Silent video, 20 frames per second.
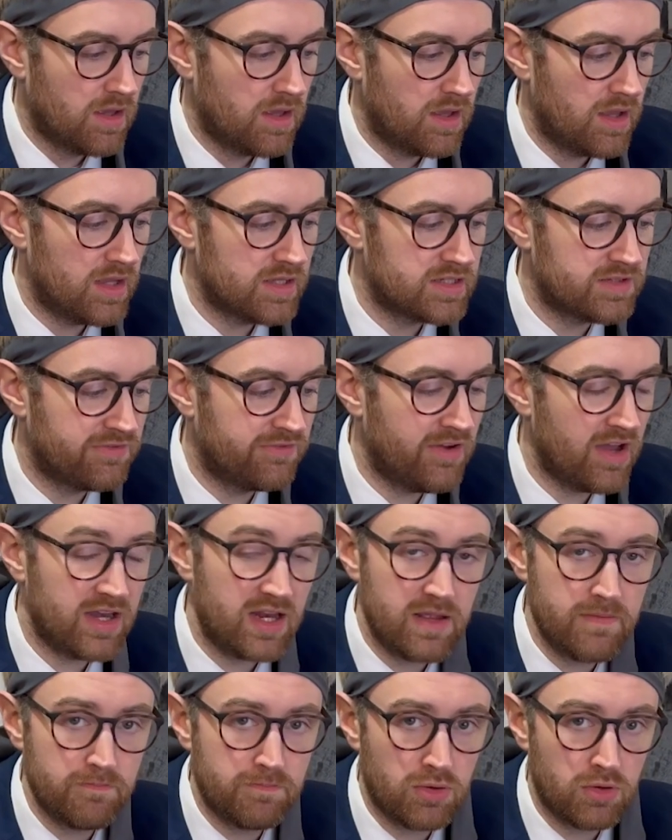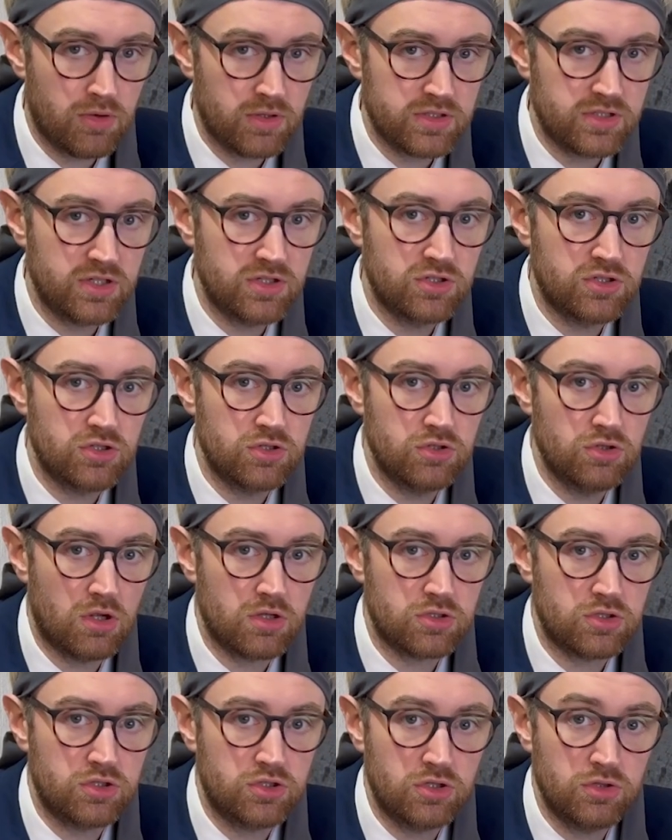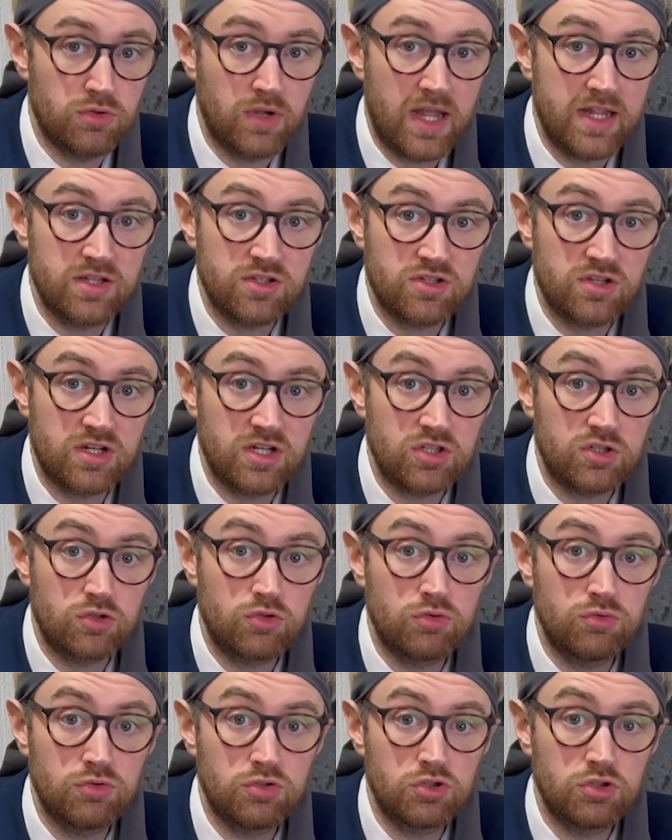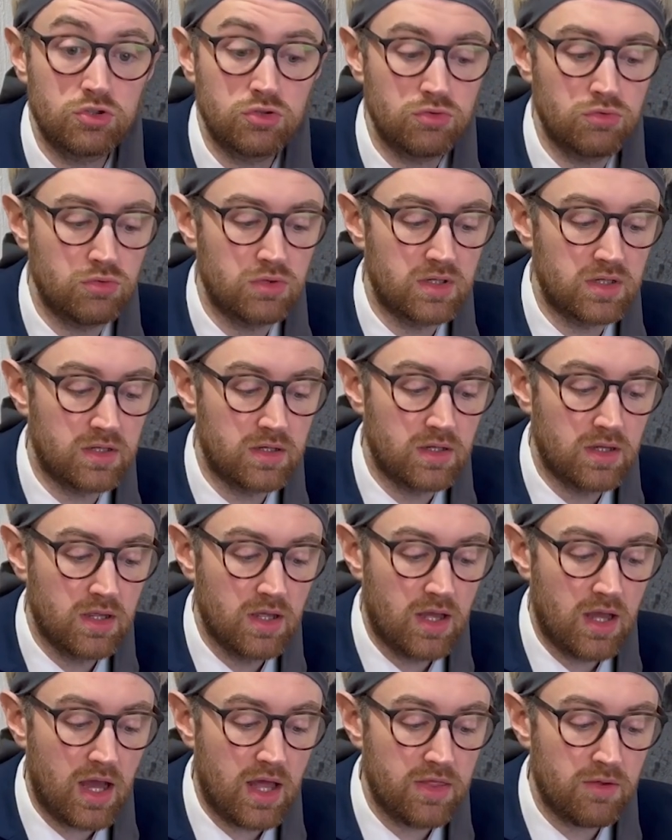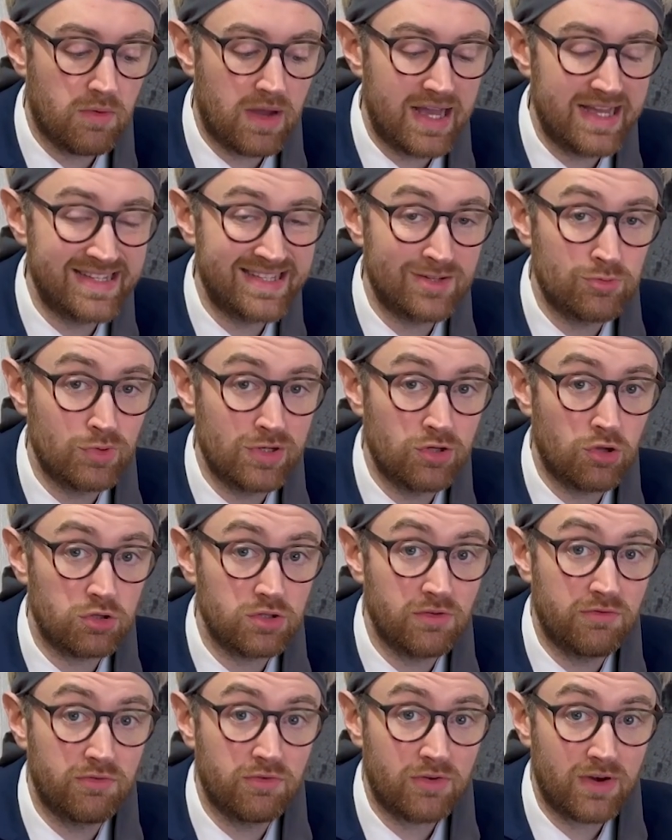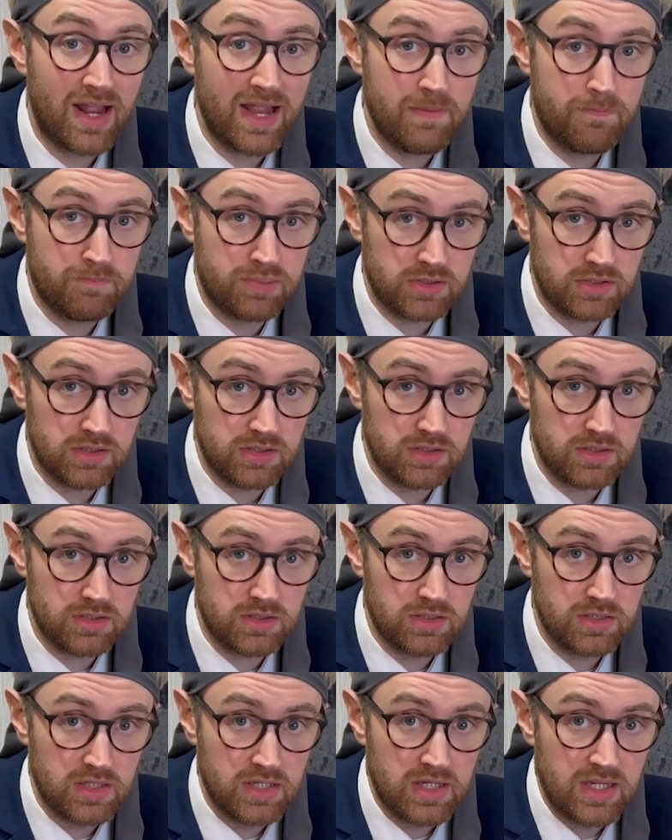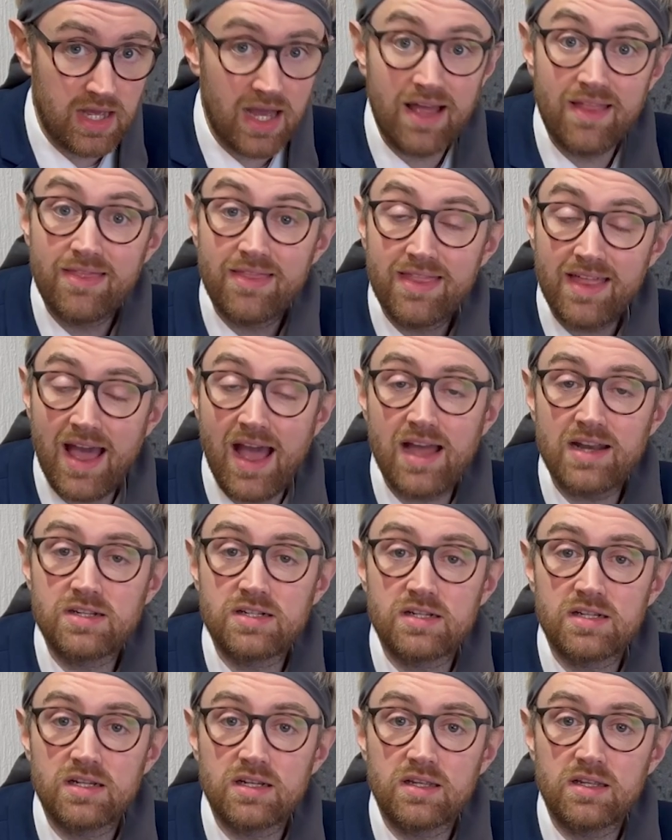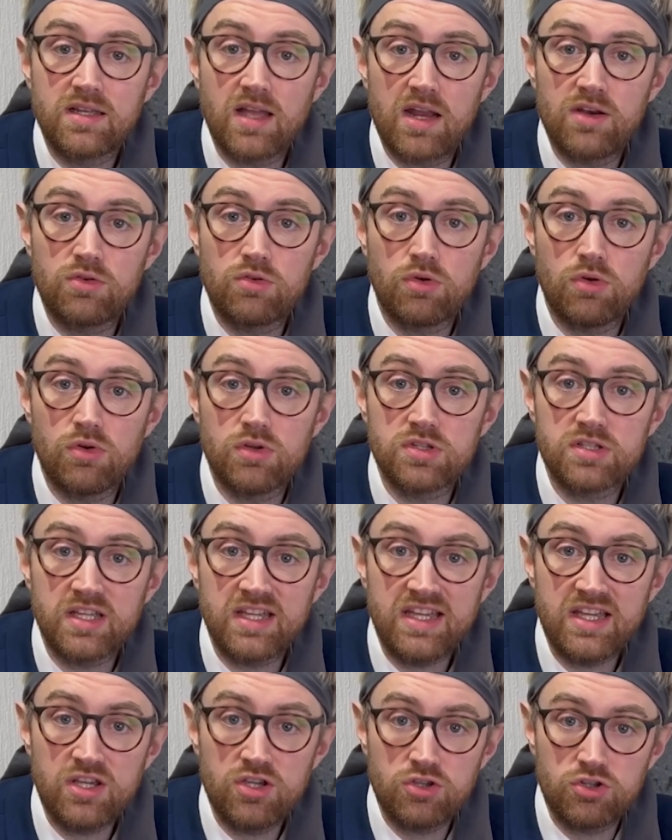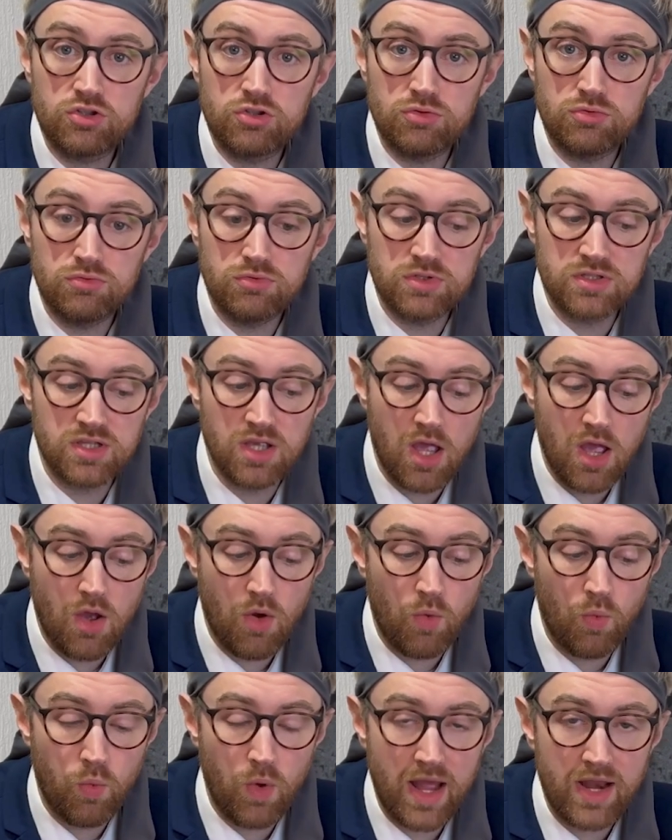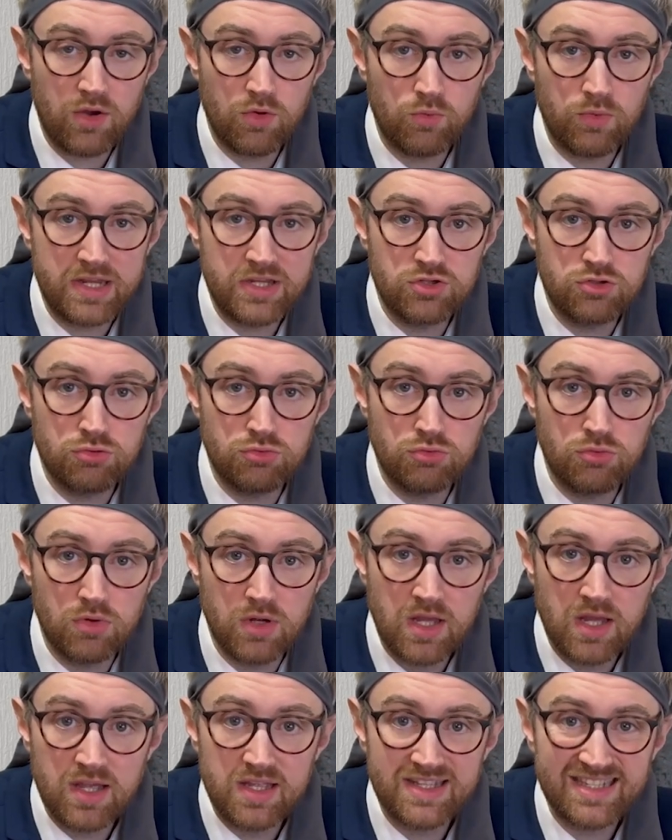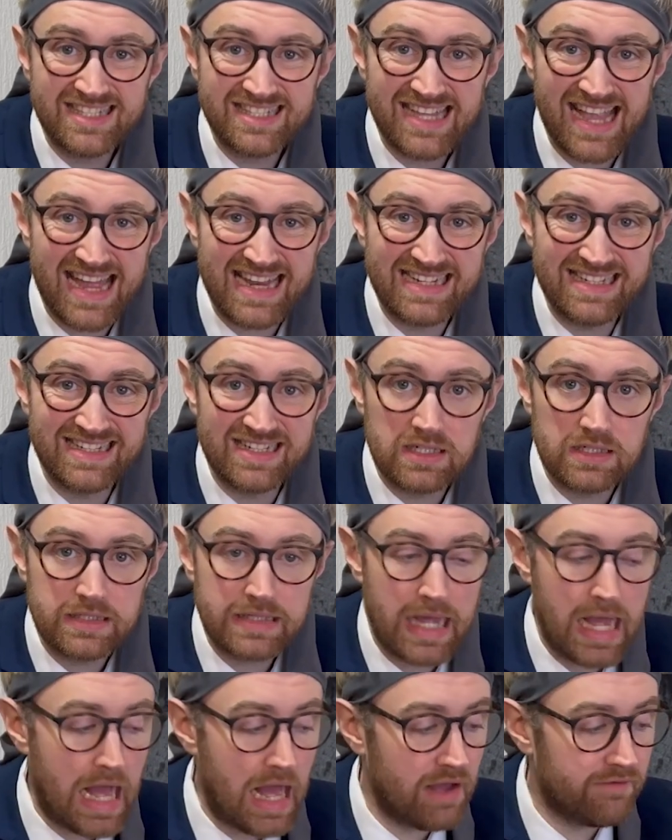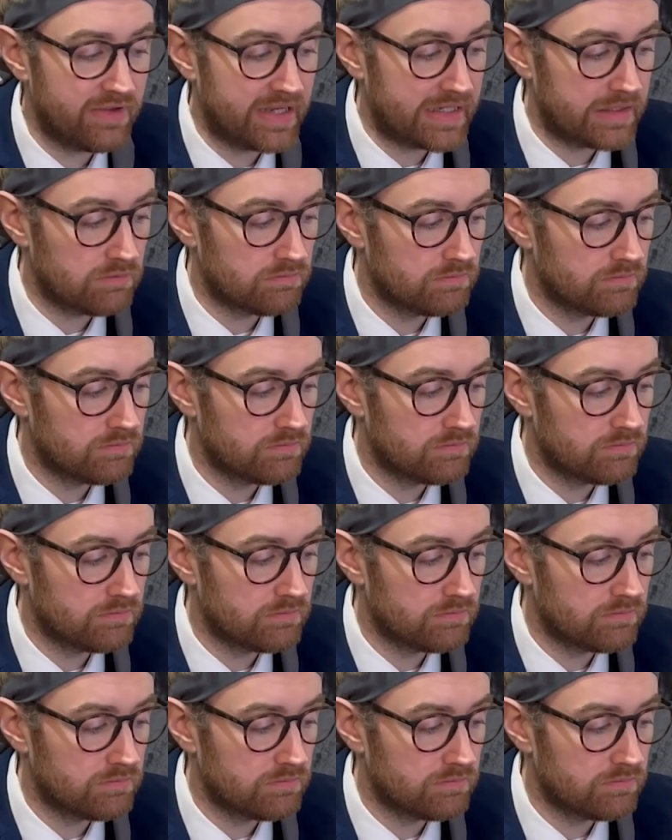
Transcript: It's very important not to enter it too soon, otherwise it will not have ripened. And that can cause issues when we do said carving.